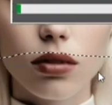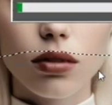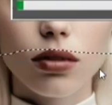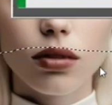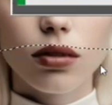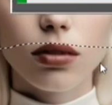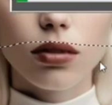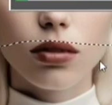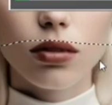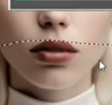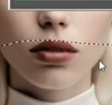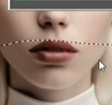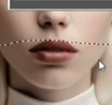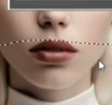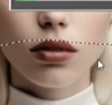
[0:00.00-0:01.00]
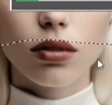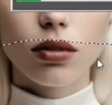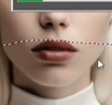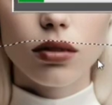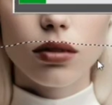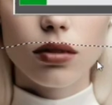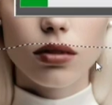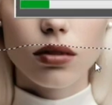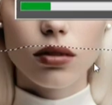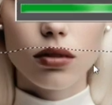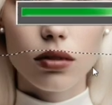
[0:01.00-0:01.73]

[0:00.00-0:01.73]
Nothing is said.